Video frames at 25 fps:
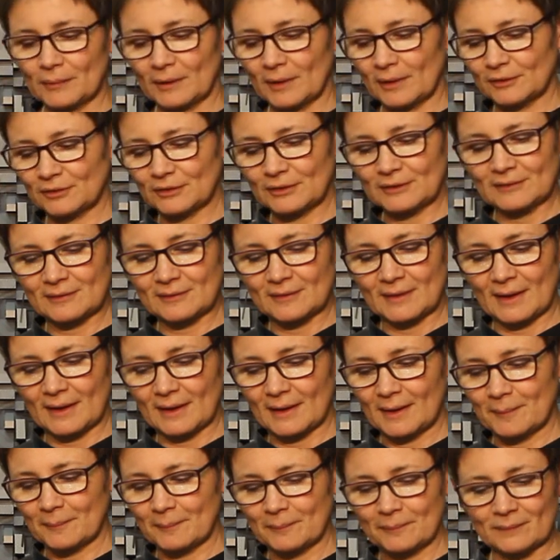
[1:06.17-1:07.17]

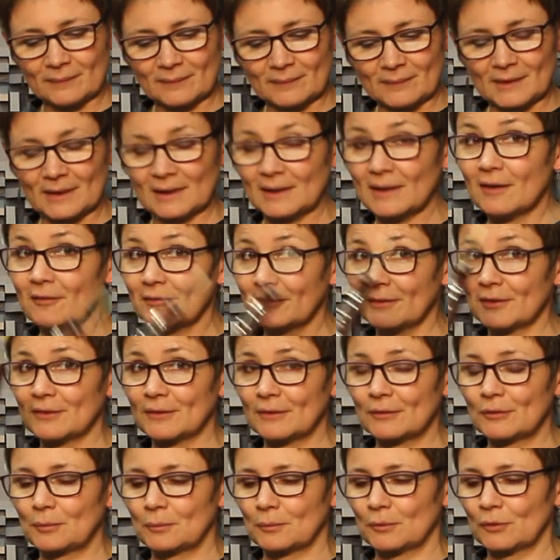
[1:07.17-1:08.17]
I love this
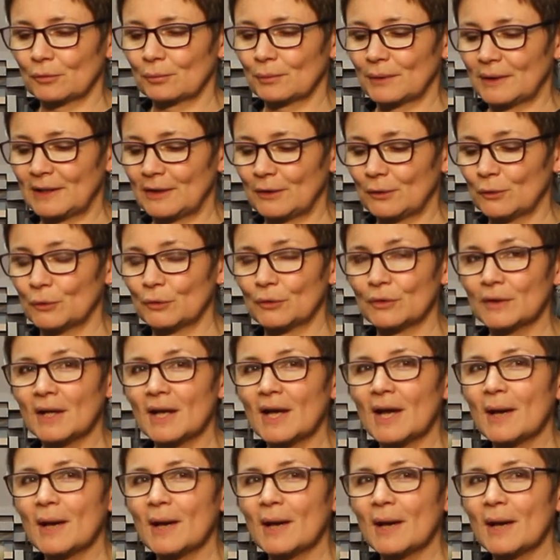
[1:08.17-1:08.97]
instrument. It's really good.